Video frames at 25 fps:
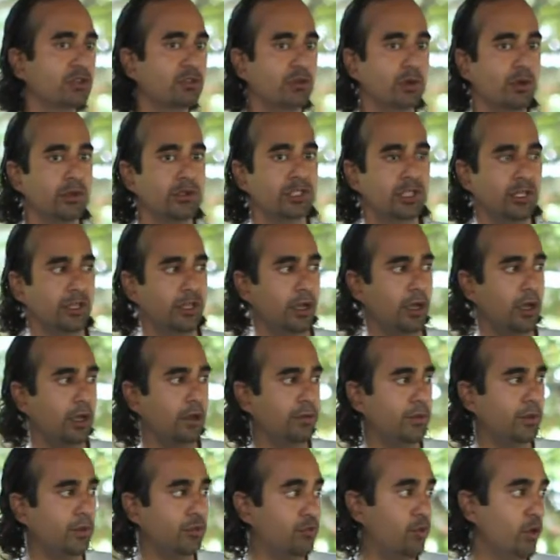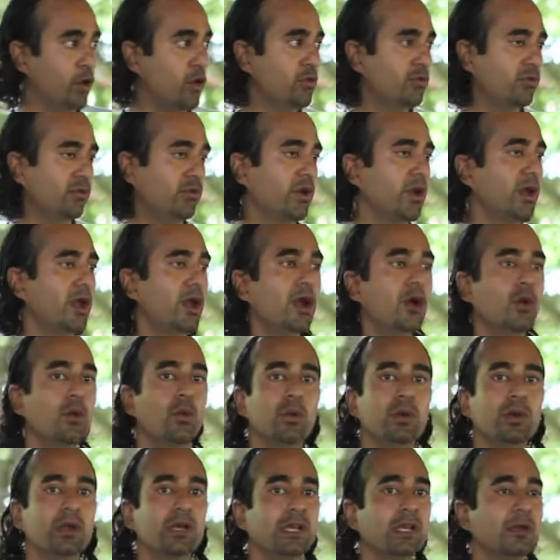through to the roof,
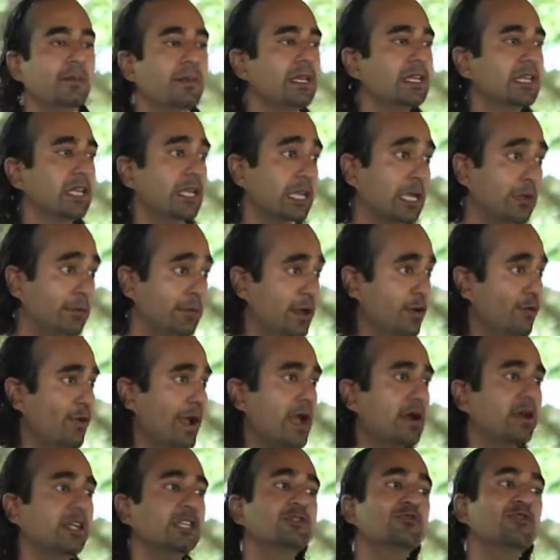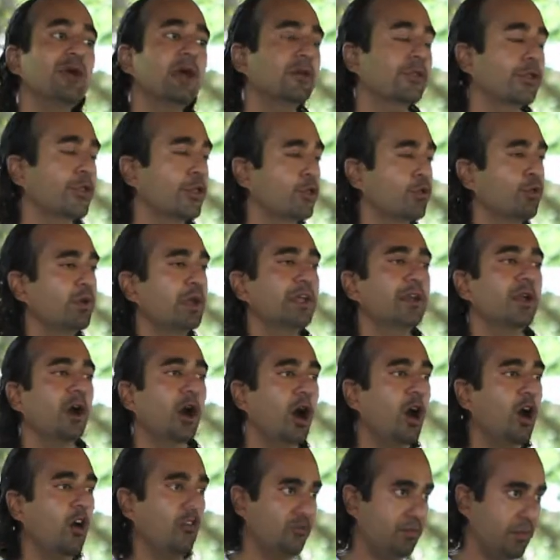it can be around
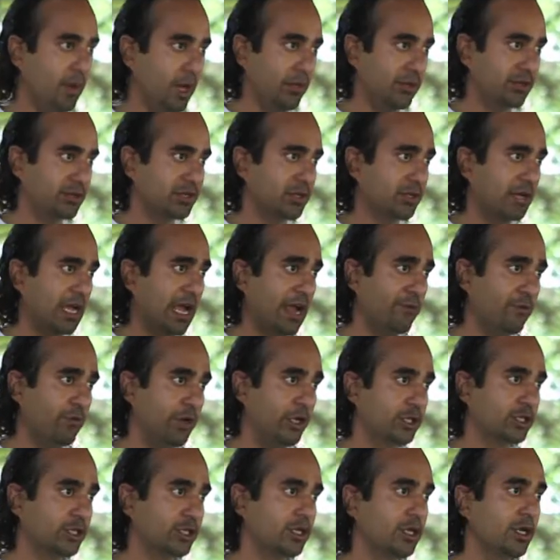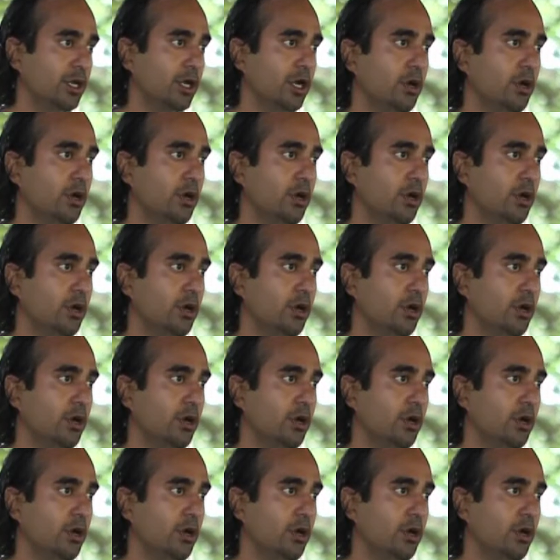3.5 months on average,